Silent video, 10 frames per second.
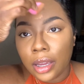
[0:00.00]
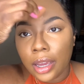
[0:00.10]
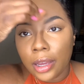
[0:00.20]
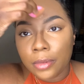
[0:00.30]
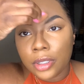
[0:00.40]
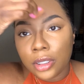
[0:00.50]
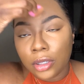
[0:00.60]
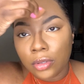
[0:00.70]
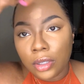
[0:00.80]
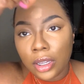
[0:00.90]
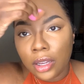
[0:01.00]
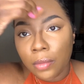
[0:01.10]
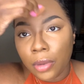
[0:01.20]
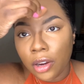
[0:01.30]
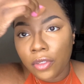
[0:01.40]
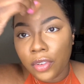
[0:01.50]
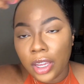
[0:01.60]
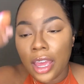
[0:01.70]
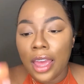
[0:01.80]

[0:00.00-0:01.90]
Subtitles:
absolutely perfect.